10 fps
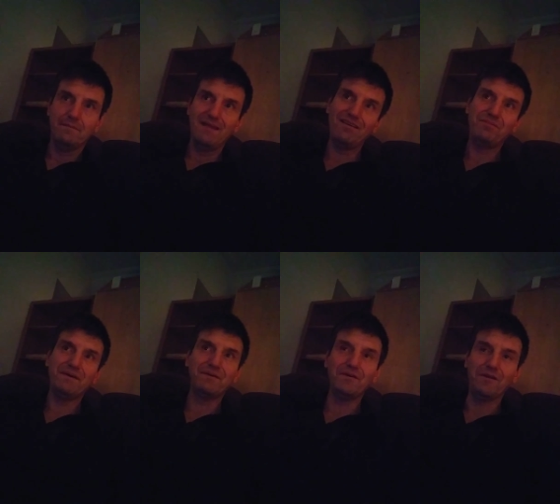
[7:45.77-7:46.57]
Yeah, it's
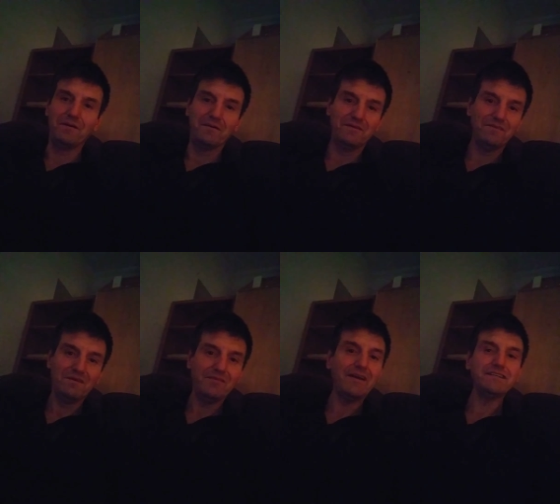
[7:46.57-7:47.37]
pretty cool though. It was, it
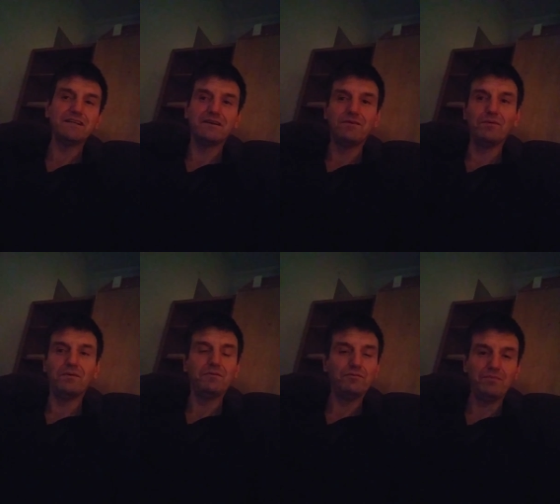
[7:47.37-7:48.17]
was actually a
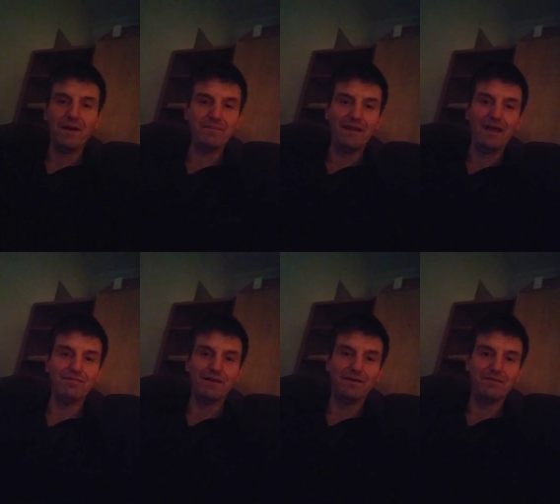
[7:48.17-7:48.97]
cool spot in my
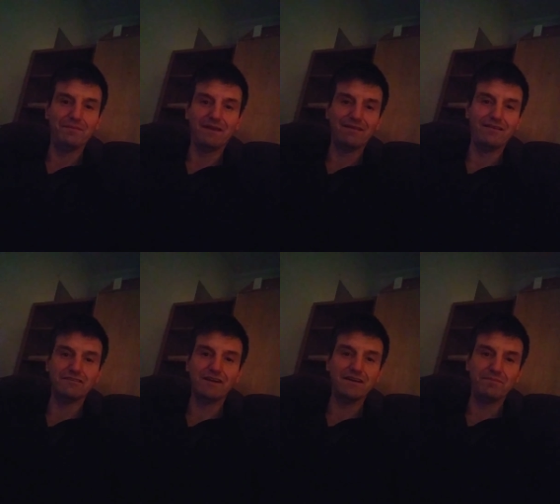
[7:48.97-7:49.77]
life, you know, because they were
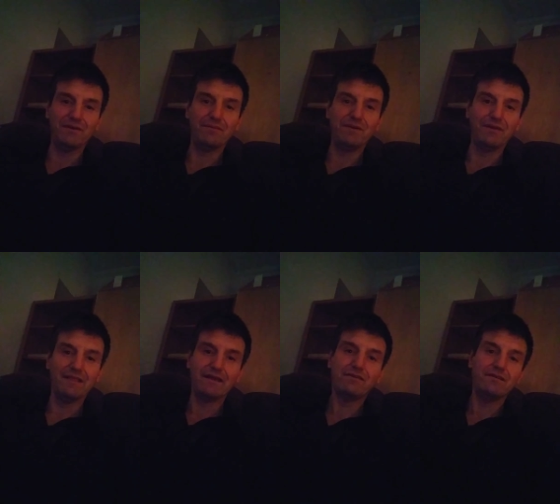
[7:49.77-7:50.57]
trying to build a building
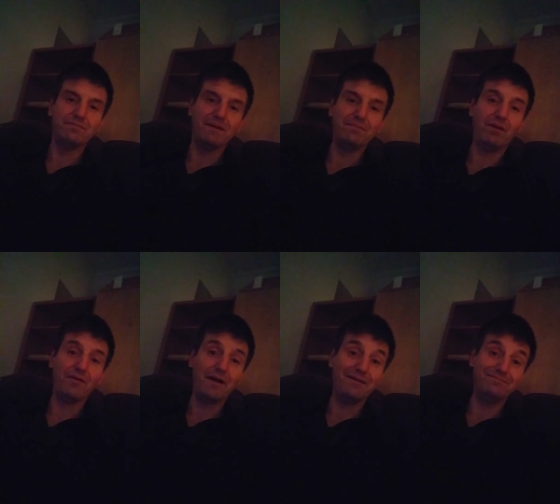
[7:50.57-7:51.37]
that couldn't be
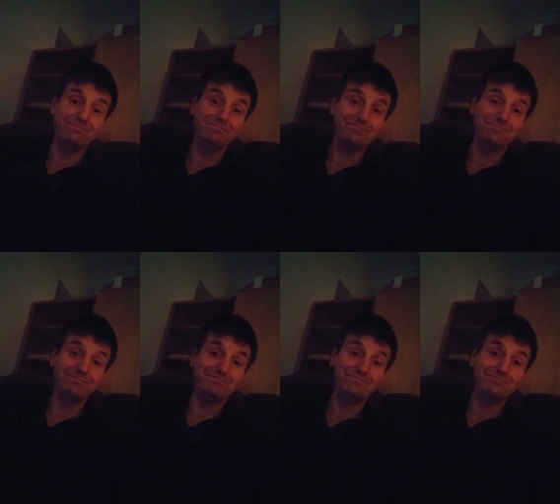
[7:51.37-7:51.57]
blown up.